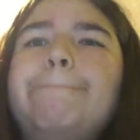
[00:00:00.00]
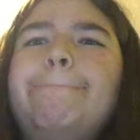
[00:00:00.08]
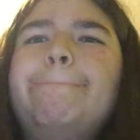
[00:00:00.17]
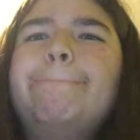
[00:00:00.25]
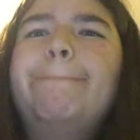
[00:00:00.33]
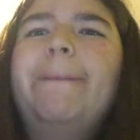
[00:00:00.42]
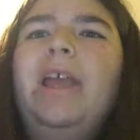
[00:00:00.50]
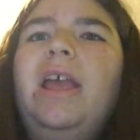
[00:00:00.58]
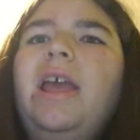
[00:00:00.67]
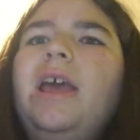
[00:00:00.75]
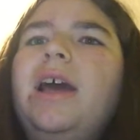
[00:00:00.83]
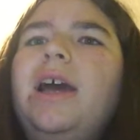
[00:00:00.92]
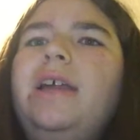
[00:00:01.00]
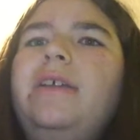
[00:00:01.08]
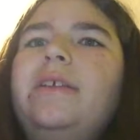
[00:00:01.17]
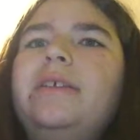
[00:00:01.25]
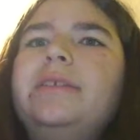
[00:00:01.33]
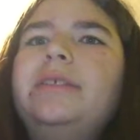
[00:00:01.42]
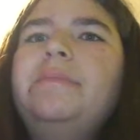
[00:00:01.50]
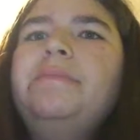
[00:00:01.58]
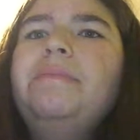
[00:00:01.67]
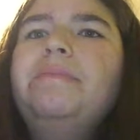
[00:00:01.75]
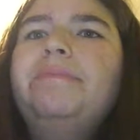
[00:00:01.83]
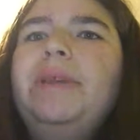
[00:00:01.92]
Some
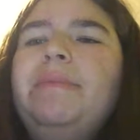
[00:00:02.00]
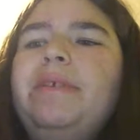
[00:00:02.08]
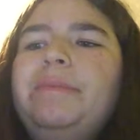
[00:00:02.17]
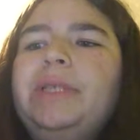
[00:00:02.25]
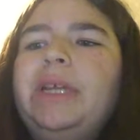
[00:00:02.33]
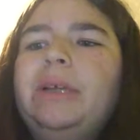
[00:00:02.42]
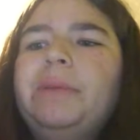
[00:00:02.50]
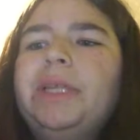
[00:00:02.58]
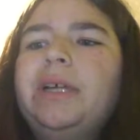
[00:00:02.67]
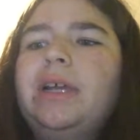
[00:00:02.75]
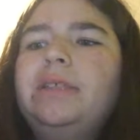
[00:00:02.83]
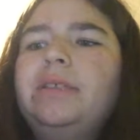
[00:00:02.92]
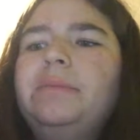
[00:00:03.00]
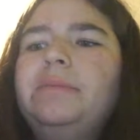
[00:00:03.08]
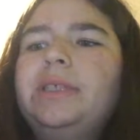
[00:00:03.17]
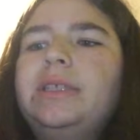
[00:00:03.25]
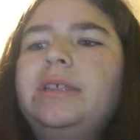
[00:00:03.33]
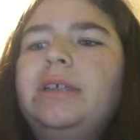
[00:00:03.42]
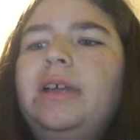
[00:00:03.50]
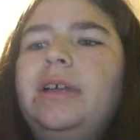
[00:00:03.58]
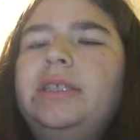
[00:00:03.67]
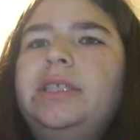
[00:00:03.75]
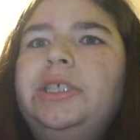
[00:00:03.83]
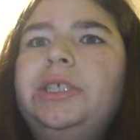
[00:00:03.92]
people have been talking about the costumes
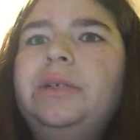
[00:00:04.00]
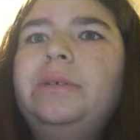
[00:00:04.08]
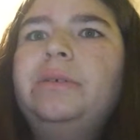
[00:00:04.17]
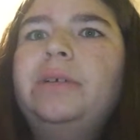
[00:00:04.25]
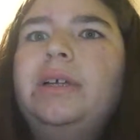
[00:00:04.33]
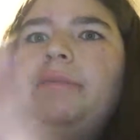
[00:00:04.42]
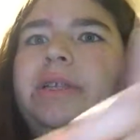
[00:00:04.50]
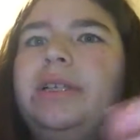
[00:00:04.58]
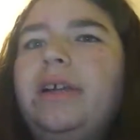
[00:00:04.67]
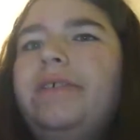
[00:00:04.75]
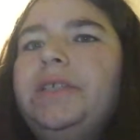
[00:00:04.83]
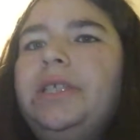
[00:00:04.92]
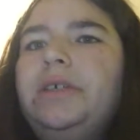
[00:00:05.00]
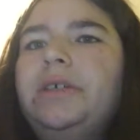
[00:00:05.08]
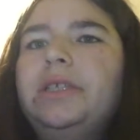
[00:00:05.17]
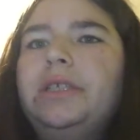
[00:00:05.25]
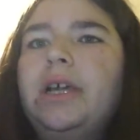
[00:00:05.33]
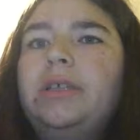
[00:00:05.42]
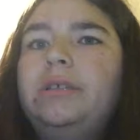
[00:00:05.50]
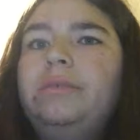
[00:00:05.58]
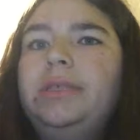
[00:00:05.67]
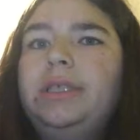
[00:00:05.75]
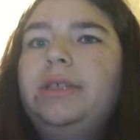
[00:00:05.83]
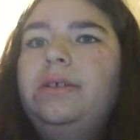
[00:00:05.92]
on the show. I mean, obviously Hook's
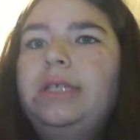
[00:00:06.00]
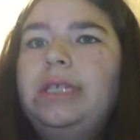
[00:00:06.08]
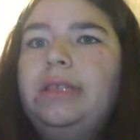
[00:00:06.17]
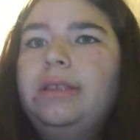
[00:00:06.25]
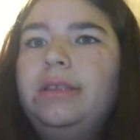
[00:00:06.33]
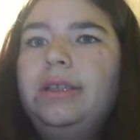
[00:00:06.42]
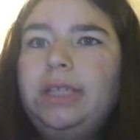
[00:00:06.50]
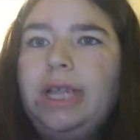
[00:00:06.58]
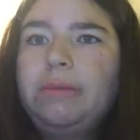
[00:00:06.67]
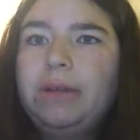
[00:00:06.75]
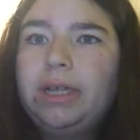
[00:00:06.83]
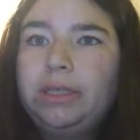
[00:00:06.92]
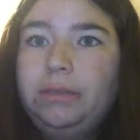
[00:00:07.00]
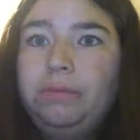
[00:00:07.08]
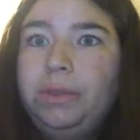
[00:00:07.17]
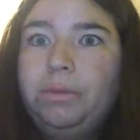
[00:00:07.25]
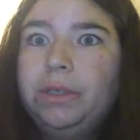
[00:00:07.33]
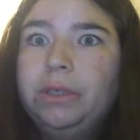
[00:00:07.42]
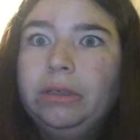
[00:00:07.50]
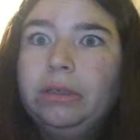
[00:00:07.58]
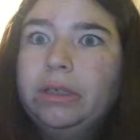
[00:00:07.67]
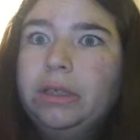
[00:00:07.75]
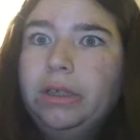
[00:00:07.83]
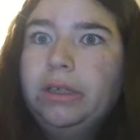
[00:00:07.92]
costume is literally the same costume we wore,
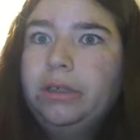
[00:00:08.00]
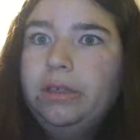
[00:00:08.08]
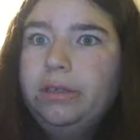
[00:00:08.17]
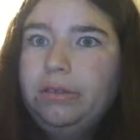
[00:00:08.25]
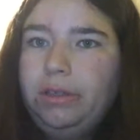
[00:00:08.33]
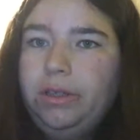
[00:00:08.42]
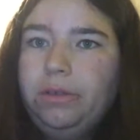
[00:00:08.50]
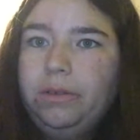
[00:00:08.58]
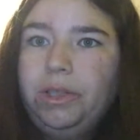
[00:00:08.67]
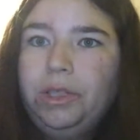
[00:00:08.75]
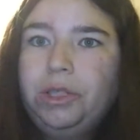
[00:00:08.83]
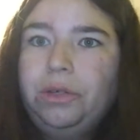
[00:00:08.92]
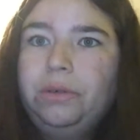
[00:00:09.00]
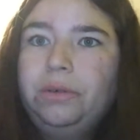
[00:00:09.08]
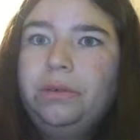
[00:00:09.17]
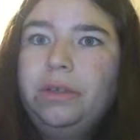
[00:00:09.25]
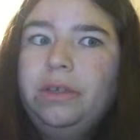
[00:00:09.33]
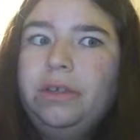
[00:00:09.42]
in the show